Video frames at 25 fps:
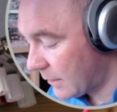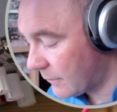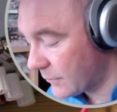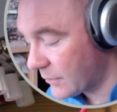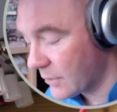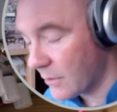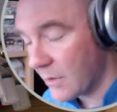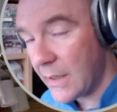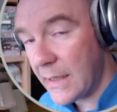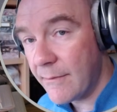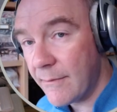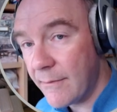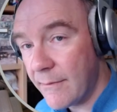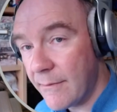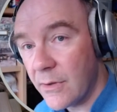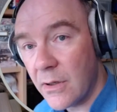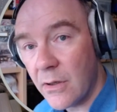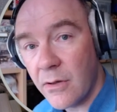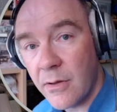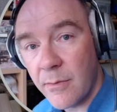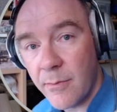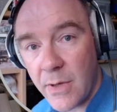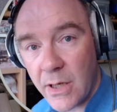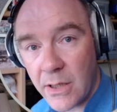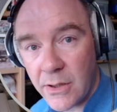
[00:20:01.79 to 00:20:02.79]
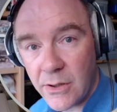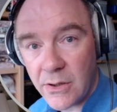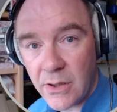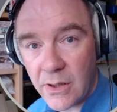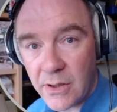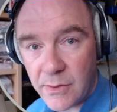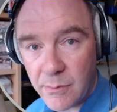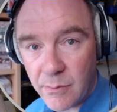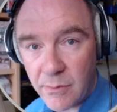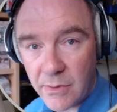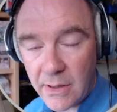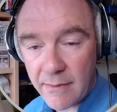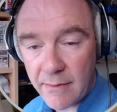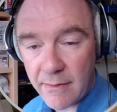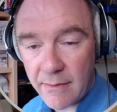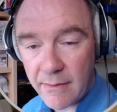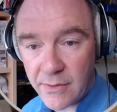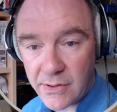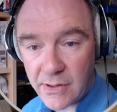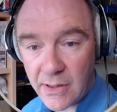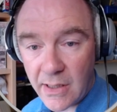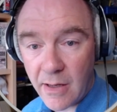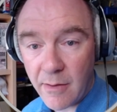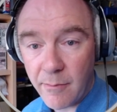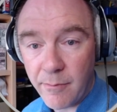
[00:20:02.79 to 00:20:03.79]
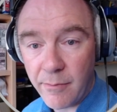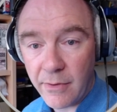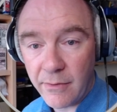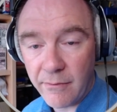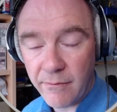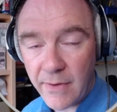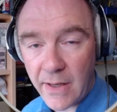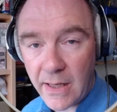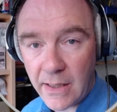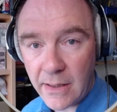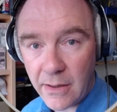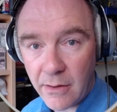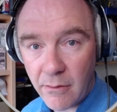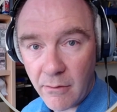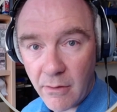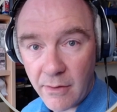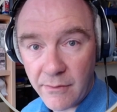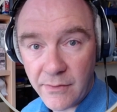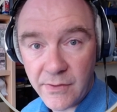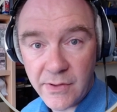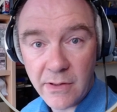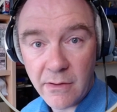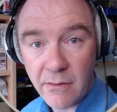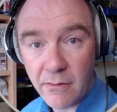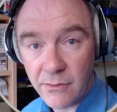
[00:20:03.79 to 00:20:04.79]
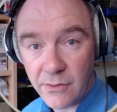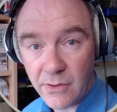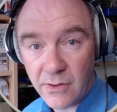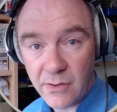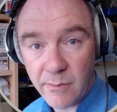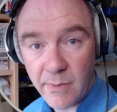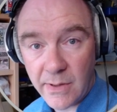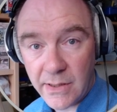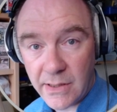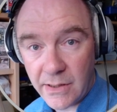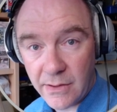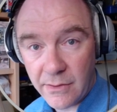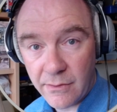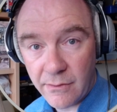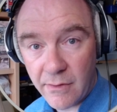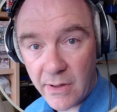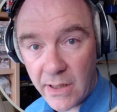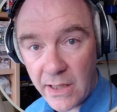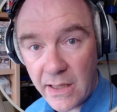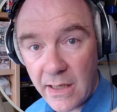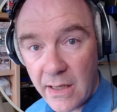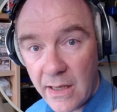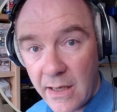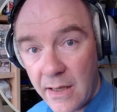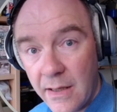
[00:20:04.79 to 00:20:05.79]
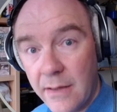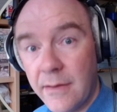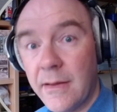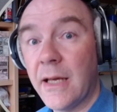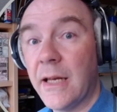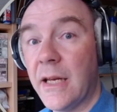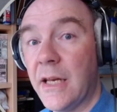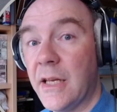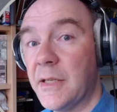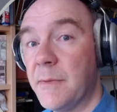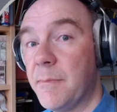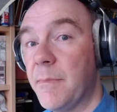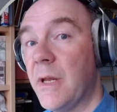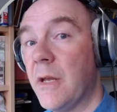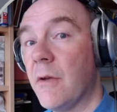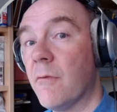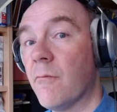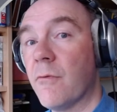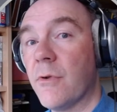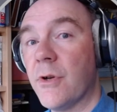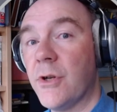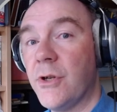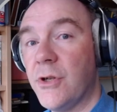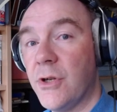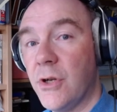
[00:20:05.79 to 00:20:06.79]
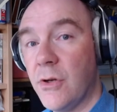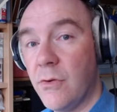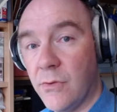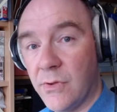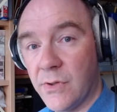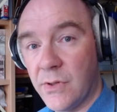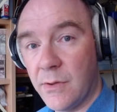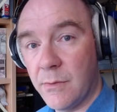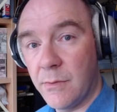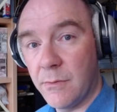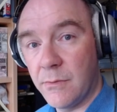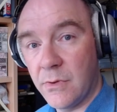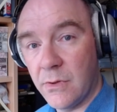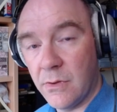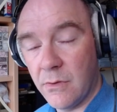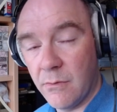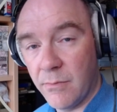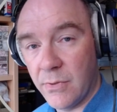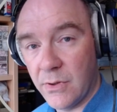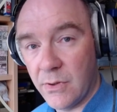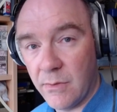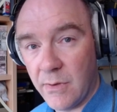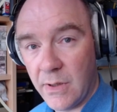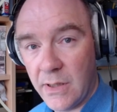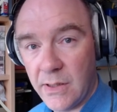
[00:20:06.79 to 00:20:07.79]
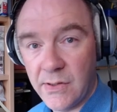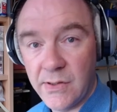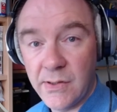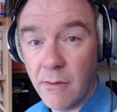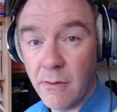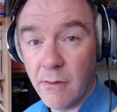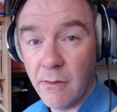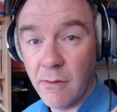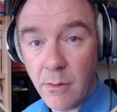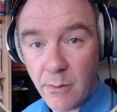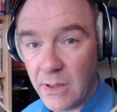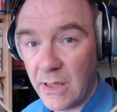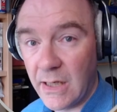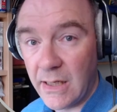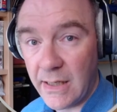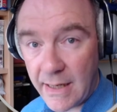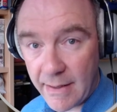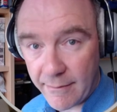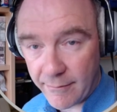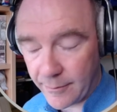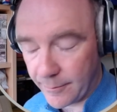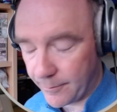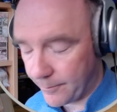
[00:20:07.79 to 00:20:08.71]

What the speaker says: So even though the modulus would give us an output value of 0 to 23, that is being reduced to between 0 and 11.